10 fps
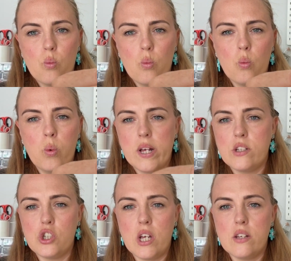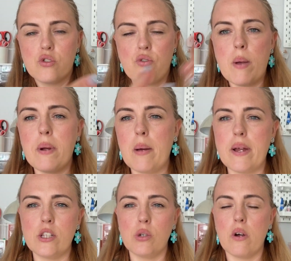Which is great, but I'm
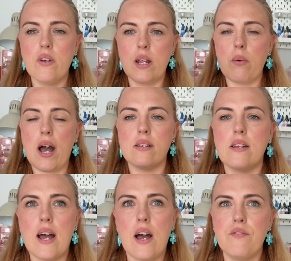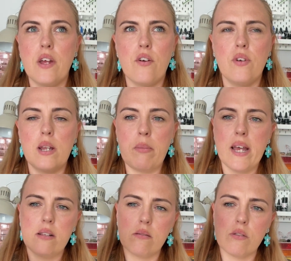like, do I really, I've never really
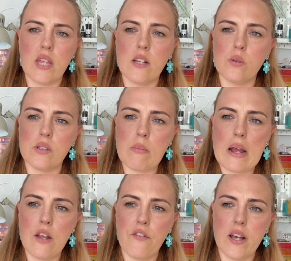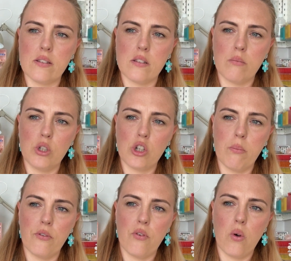made things with smiley faces on my shop
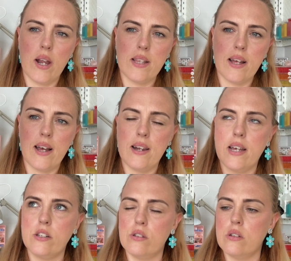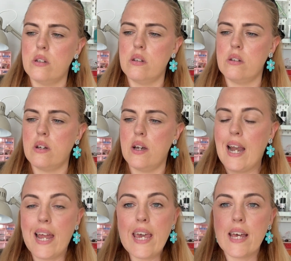before like that. Like, I
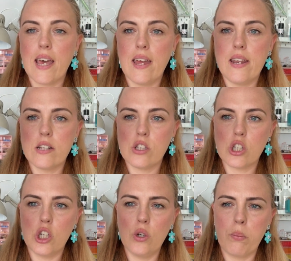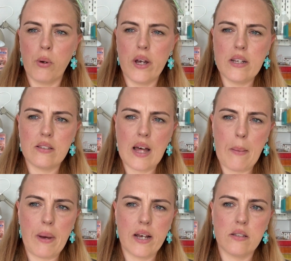like it and it's cute, but is that
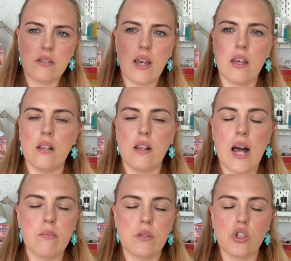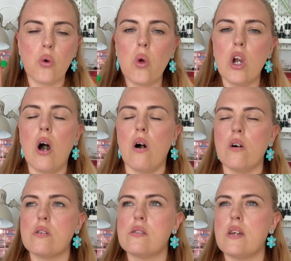my style? I'm so
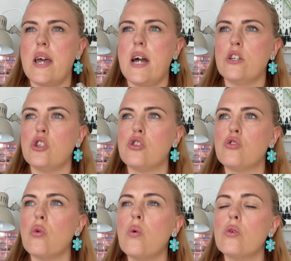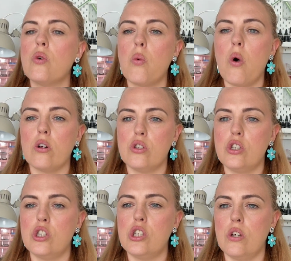lost and I just don't know what
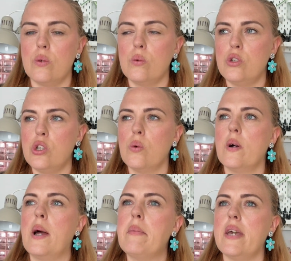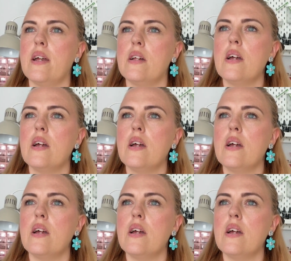to do. Do you know what I mean?